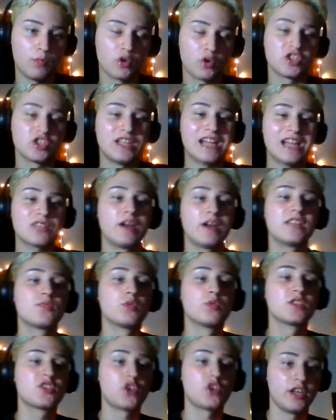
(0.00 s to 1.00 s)
So that's why it was
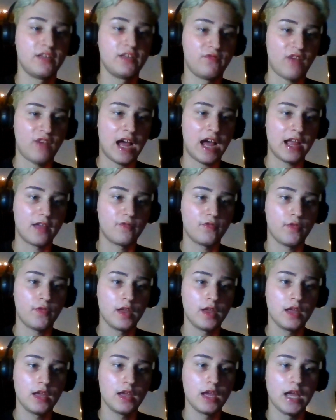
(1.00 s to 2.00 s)
$35.
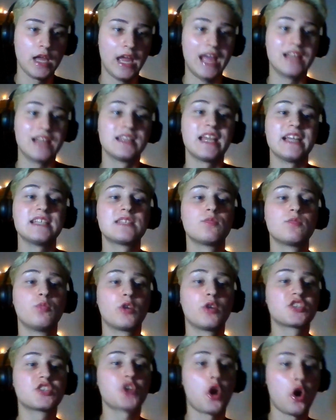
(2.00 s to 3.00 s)
And they were
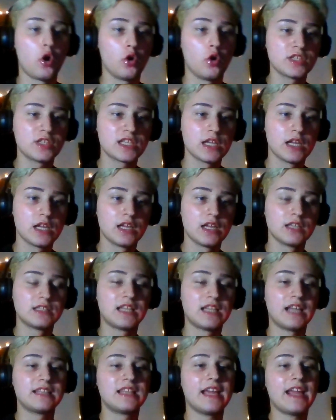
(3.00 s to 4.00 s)
told
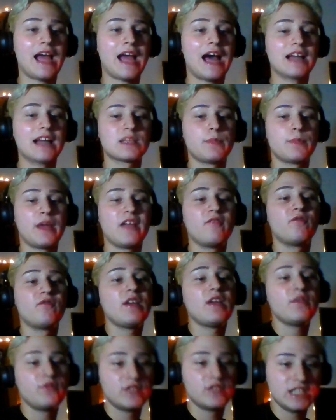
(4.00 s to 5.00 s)
that they had to pay
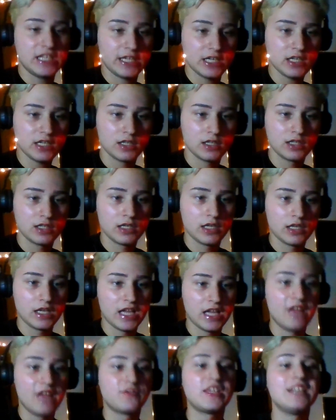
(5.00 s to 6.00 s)
$50
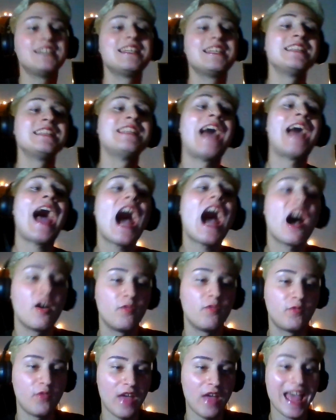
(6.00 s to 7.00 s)
if they didn't have
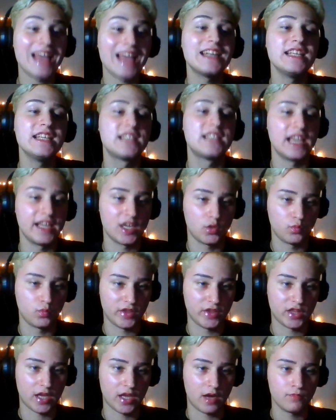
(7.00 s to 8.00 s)
any ticket with
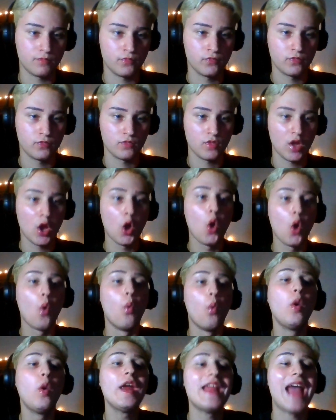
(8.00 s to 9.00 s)
them.
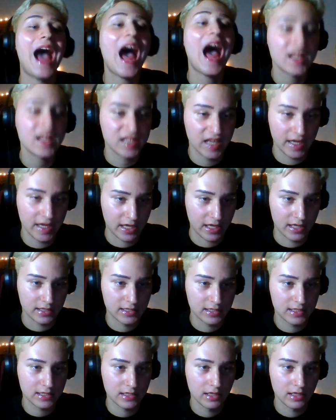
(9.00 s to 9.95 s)
We had tickets.